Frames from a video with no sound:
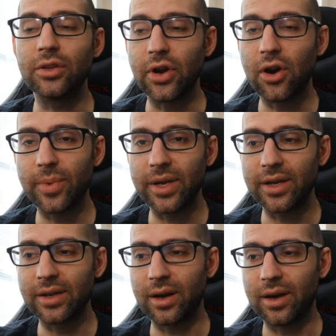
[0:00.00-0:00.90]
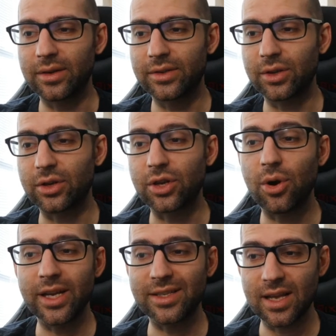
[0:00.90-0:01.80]
Darby, because
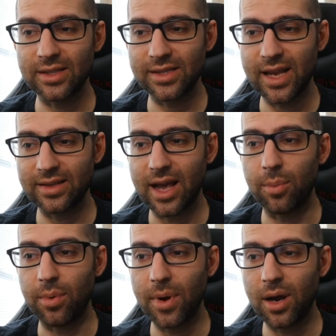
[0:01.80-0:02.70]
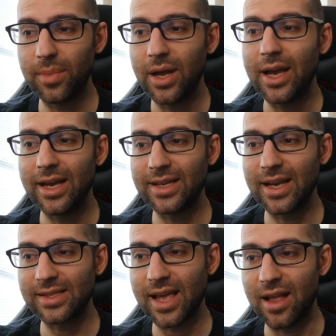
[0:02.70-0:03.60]
Cody extends his hand to help him up, he
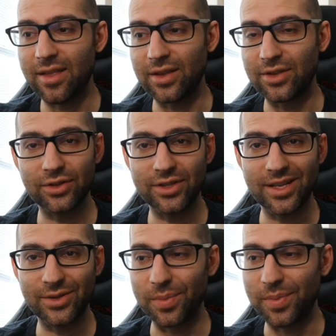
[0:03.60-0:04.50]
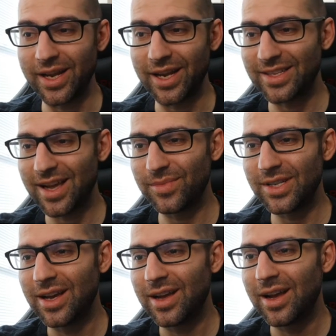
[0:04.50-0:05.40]
takes the hand and turns it into a pinning attempt.